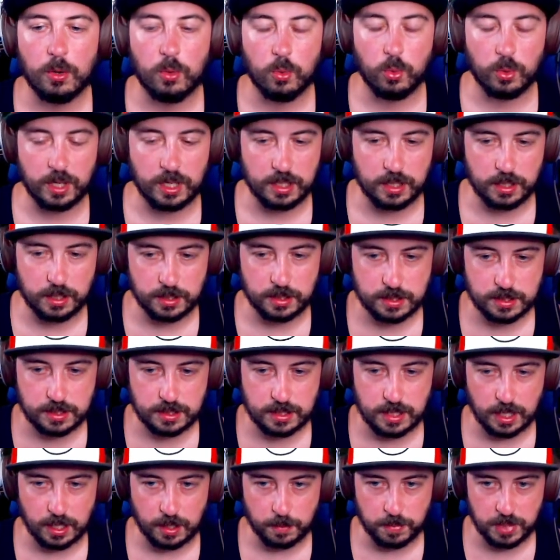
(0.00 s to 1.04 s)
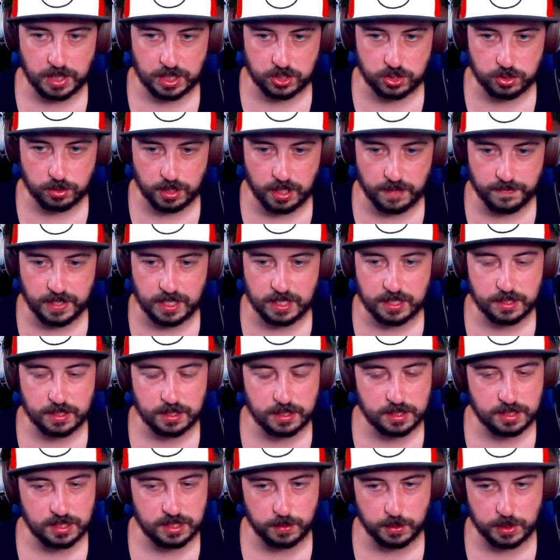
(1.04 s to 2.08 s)
We're going to take a picture of it,
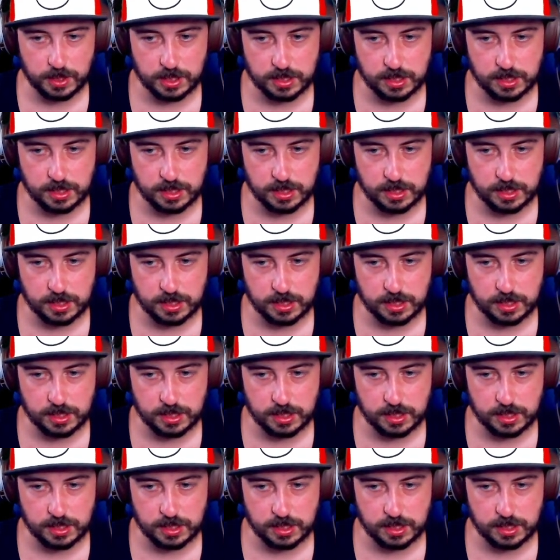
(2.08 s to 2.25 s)
see if we can